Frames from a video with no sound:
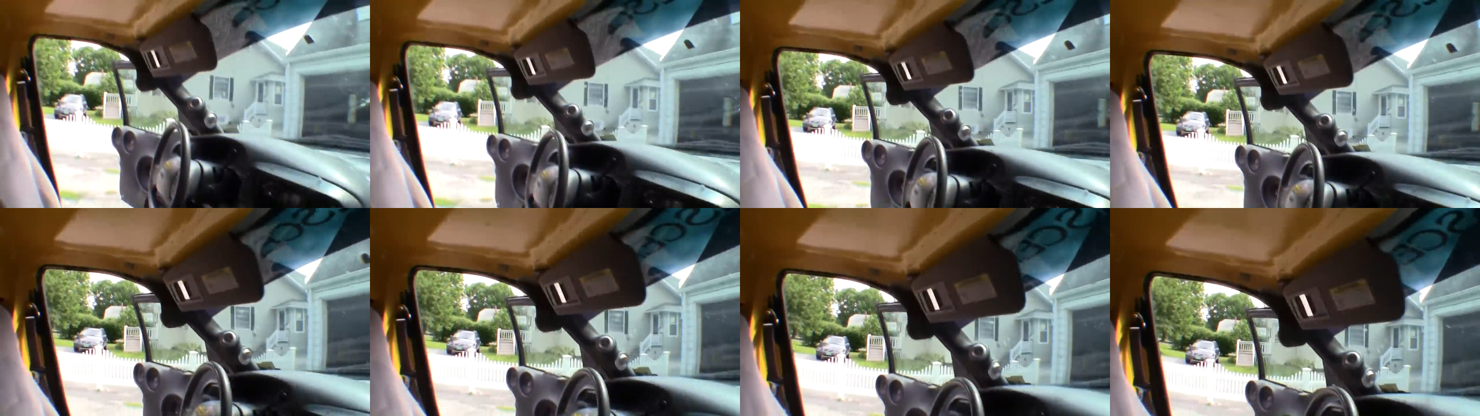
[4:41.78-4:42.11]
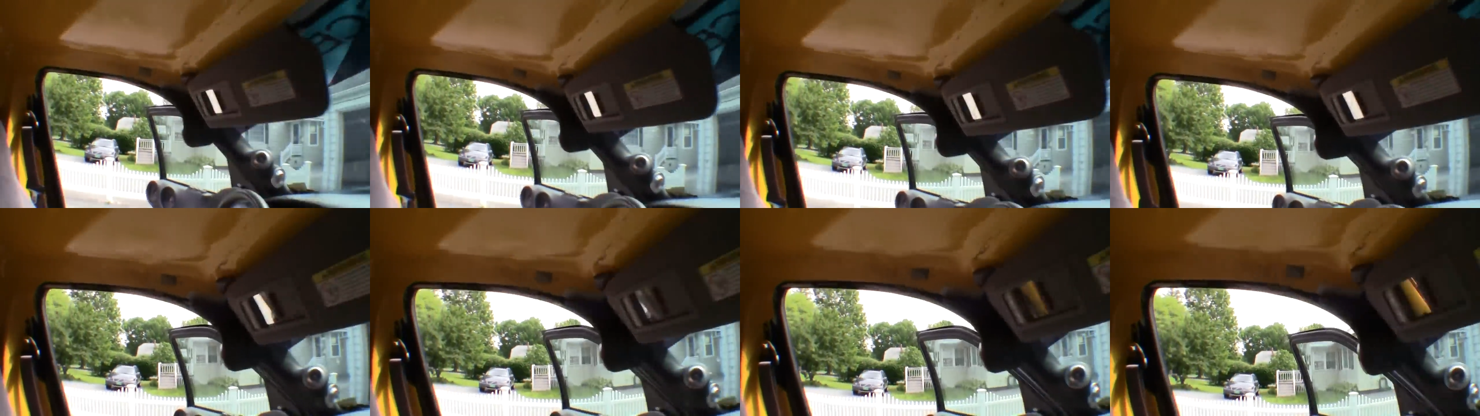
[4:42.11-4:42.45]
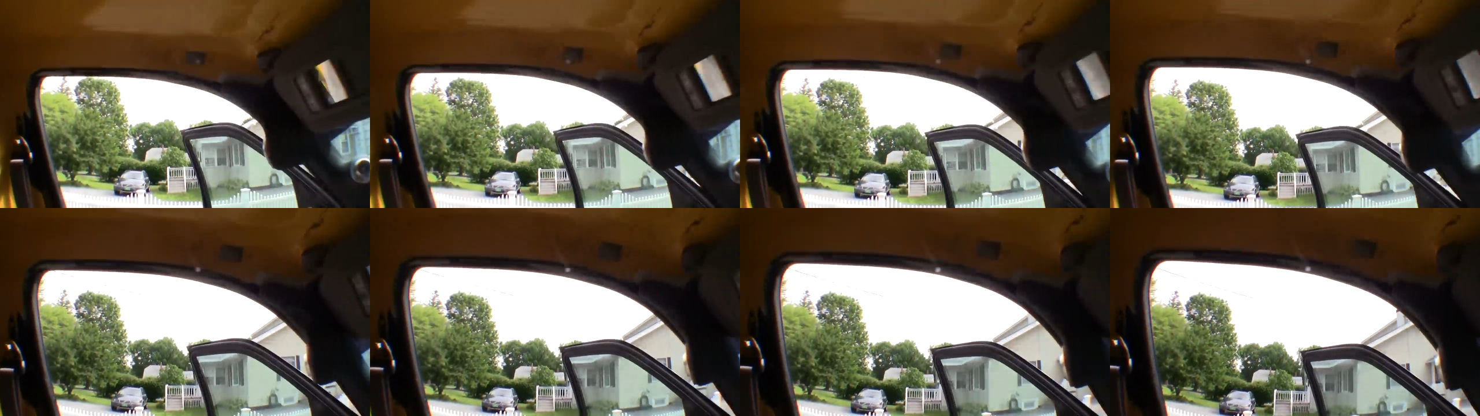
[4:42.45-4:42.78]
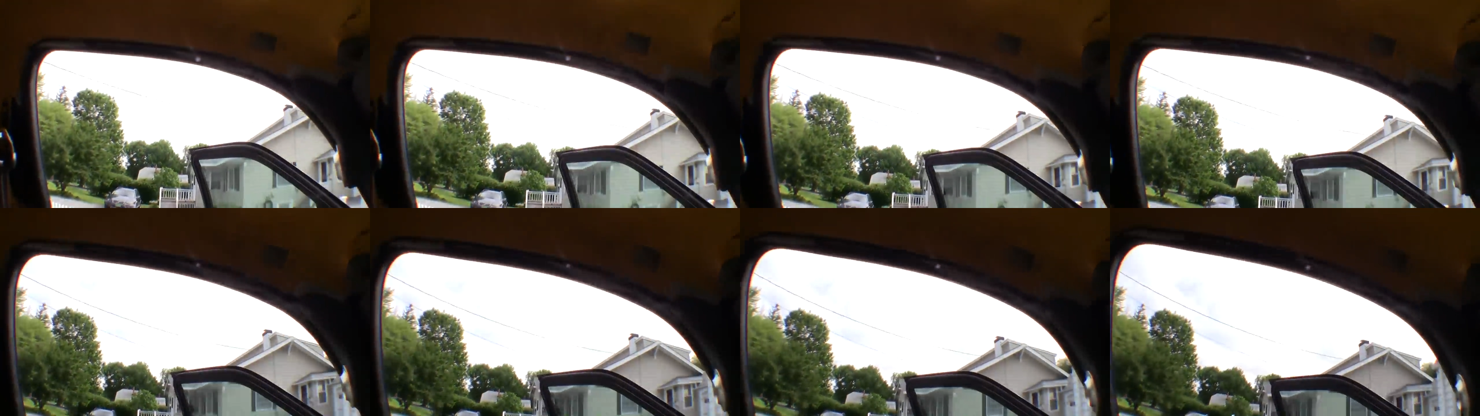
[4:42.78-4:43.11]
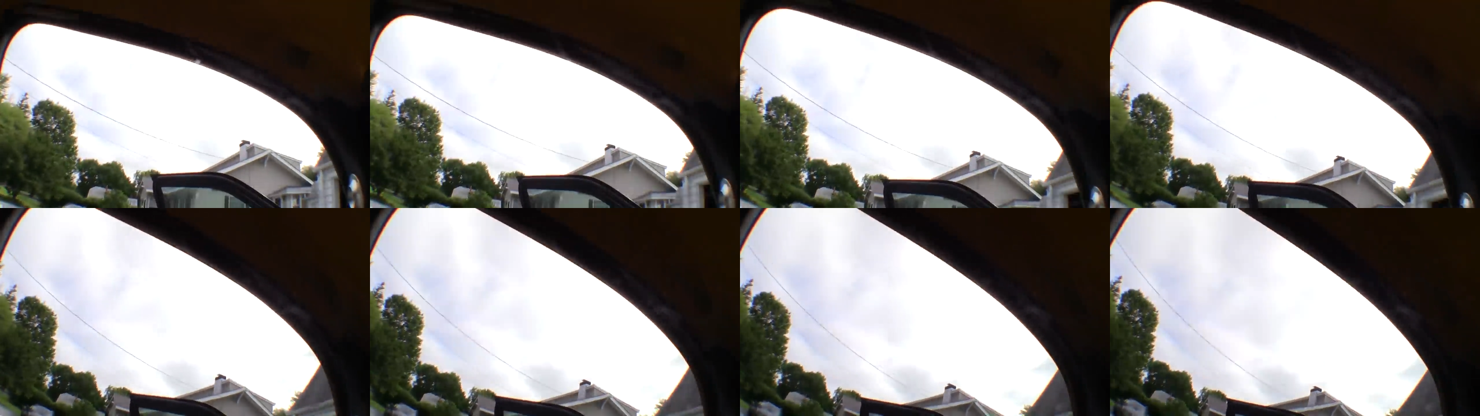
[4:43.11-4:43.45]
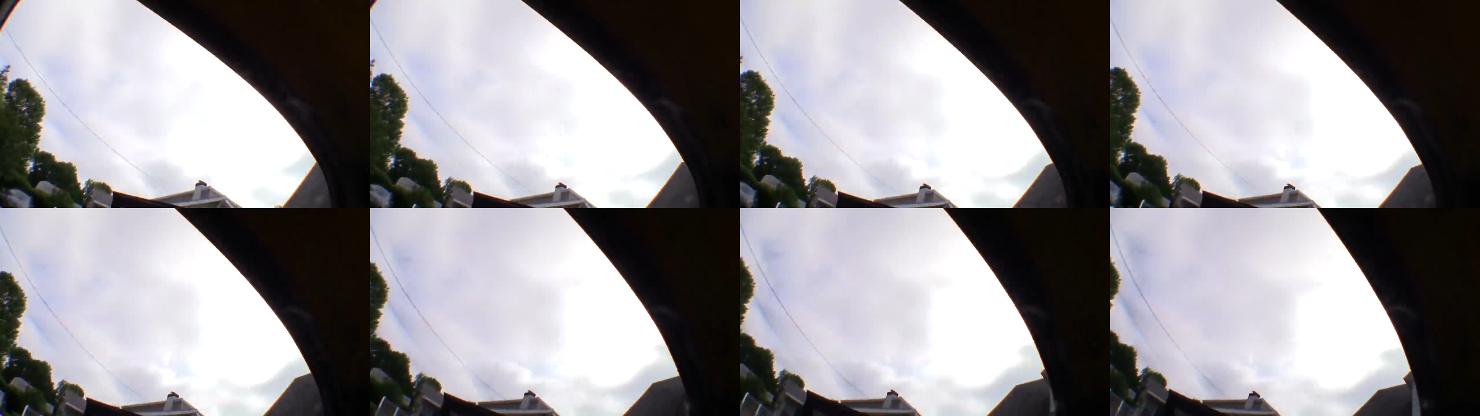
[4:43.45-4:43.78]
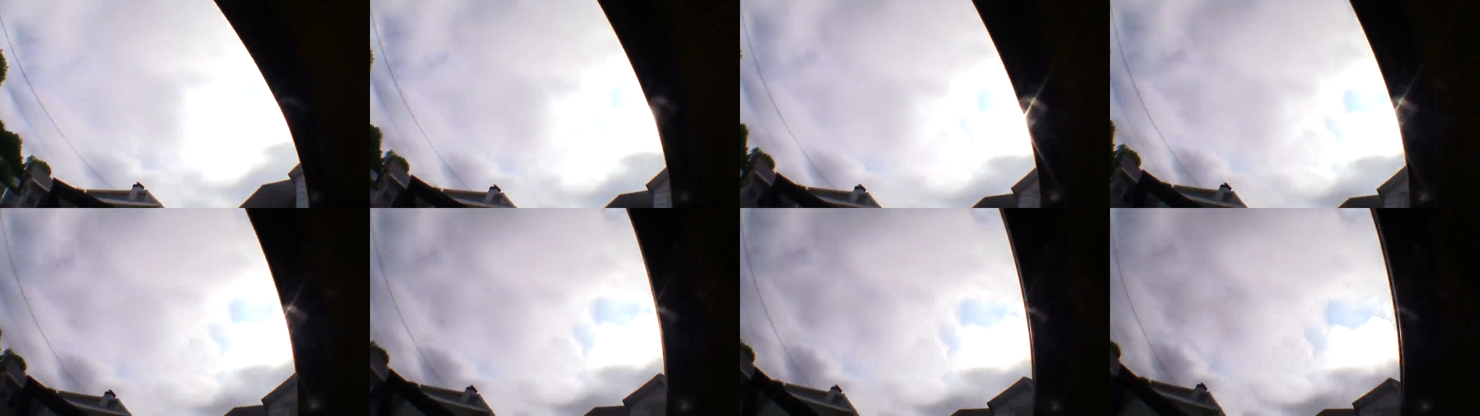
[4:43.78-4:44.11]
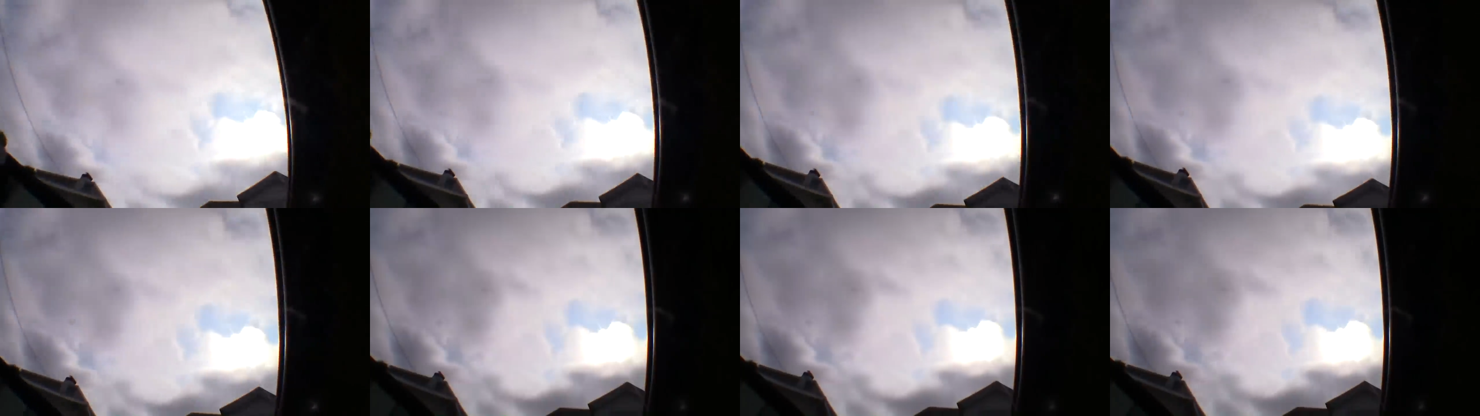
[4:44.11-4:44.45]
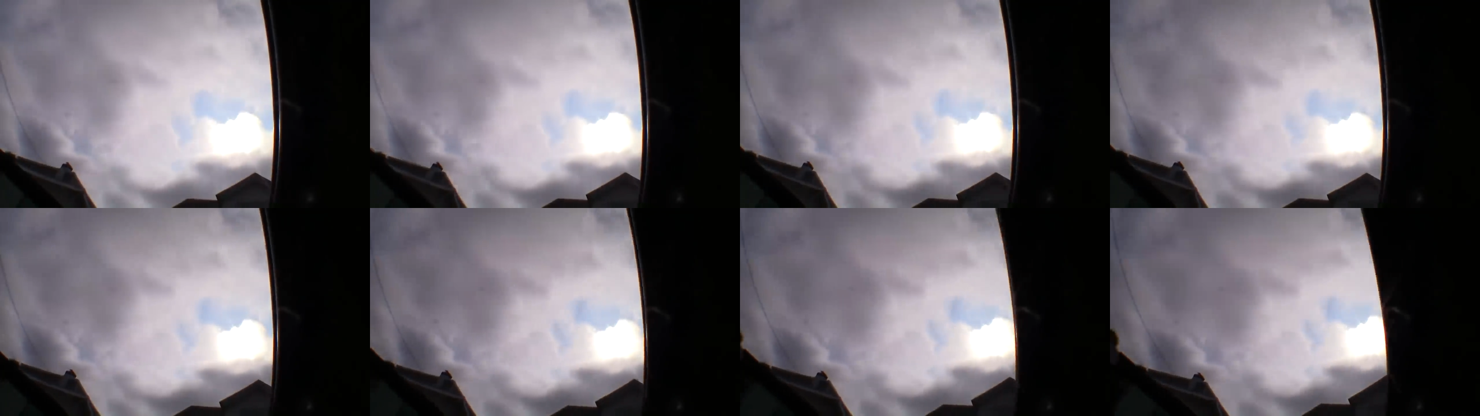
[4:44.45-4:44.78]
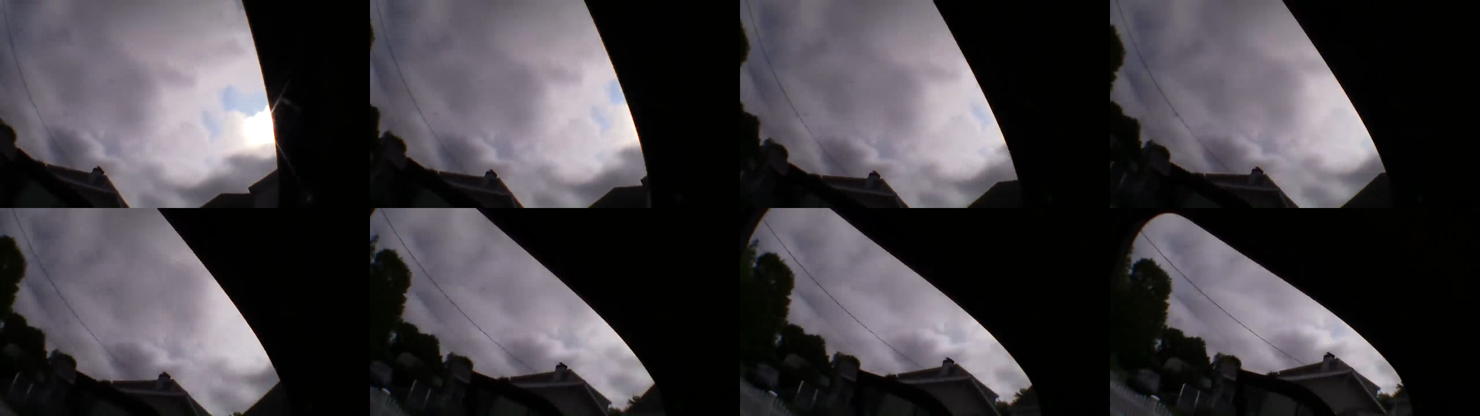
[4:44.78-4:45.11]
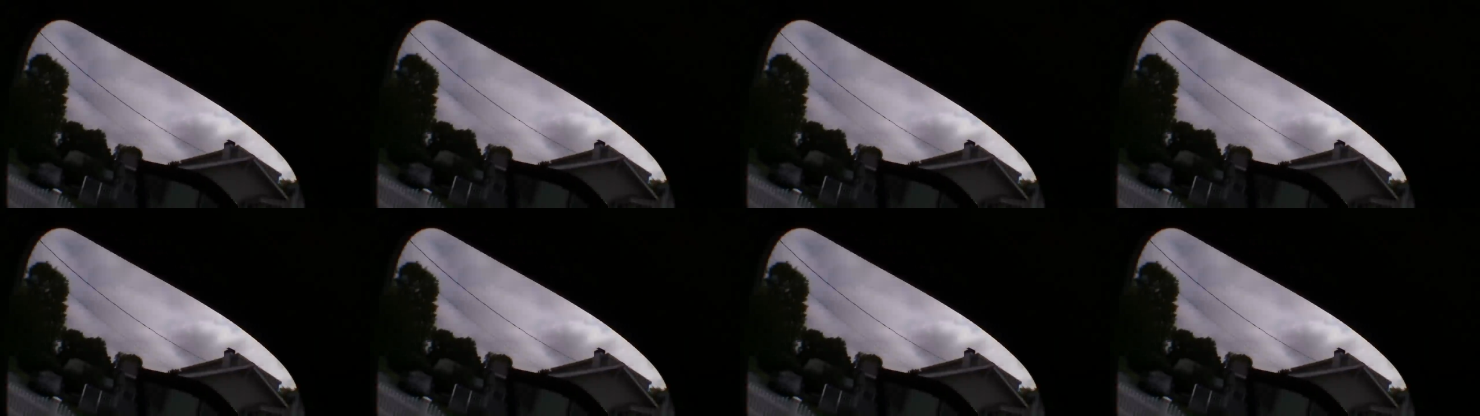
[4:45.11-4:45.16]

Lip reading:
[unreadable: no face in view]